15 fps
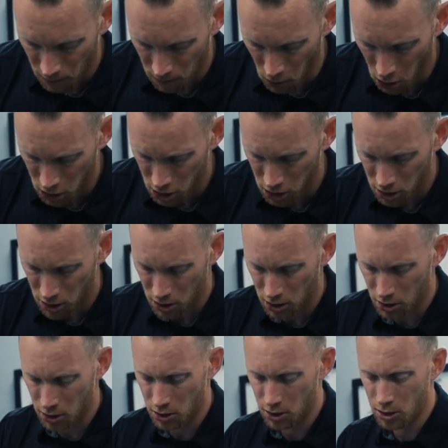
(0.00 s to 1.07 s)
Push.
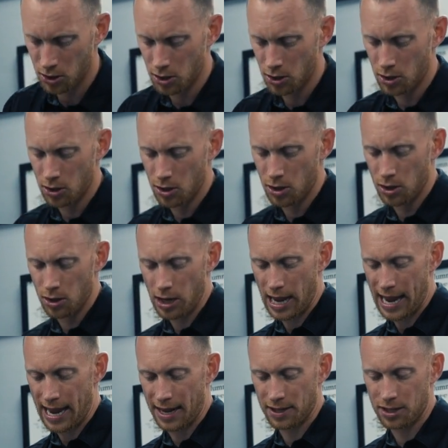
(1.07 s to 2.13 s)

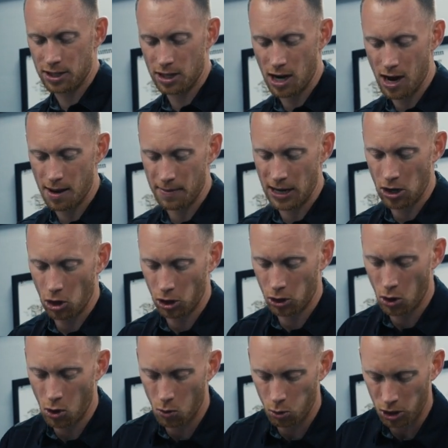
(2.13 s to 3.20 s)
And stop. And our
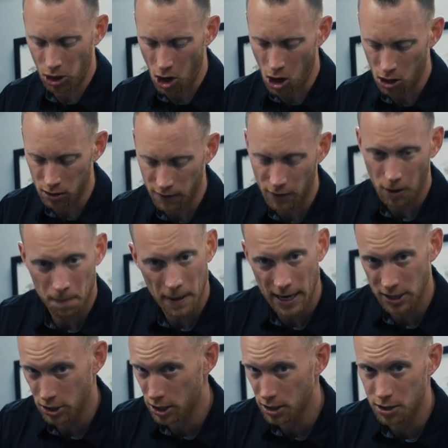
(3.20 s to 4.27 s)
goal with all of our
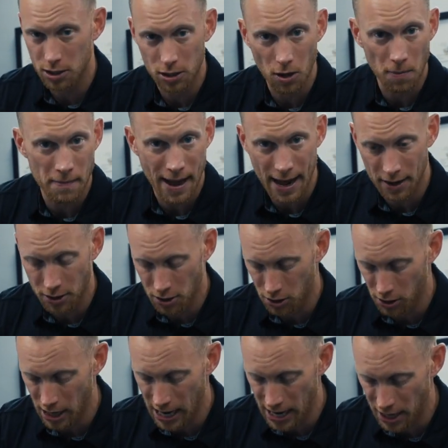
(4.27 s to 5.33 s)
patients, no matter
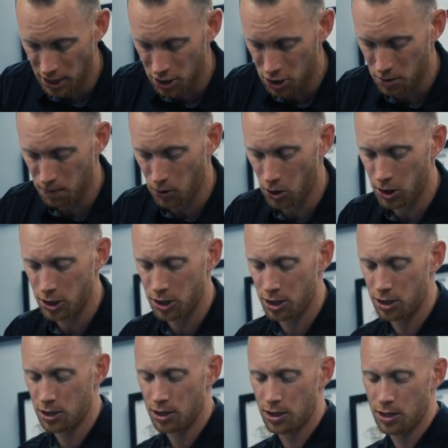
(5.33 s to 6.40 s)
your age,
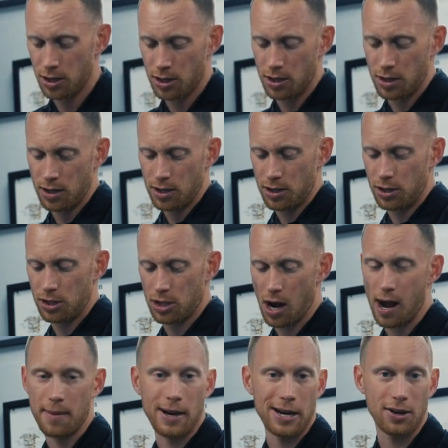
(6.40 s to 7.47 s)
push.
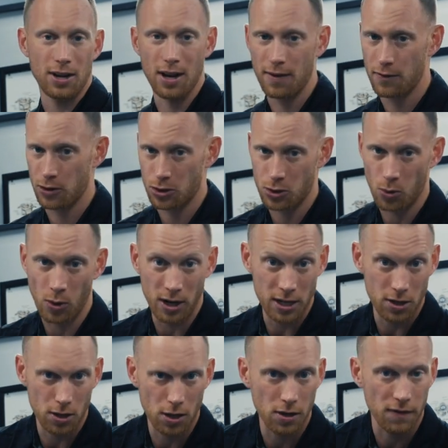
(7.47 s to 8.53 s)
Stop. I don't care if you're
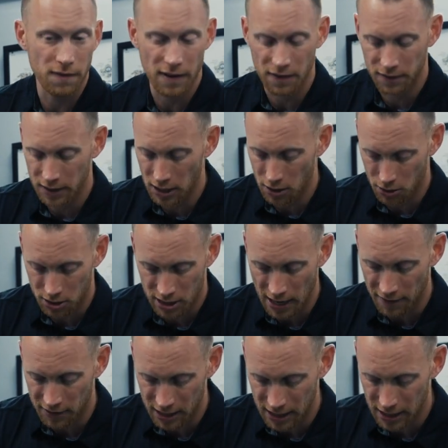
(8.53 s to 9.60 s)
20 or you're 50 or
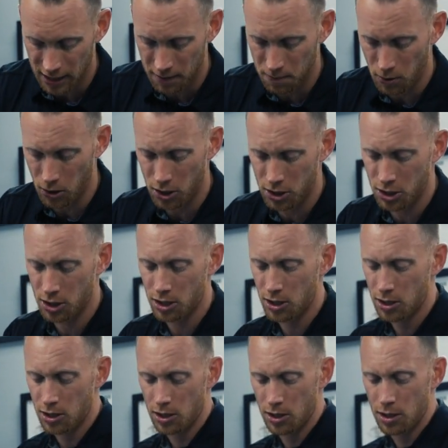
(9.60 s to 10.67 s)
70, push.
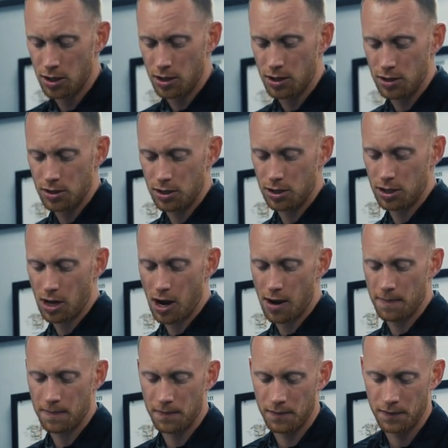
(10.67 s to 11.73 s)

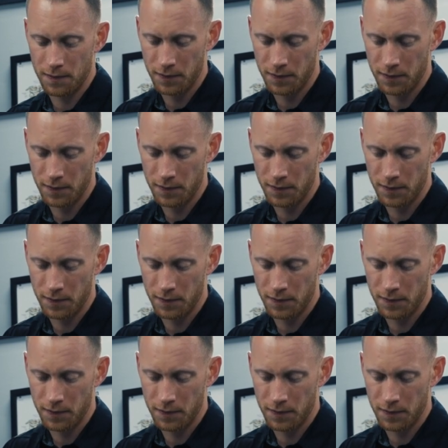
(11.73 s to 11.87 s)
Stop.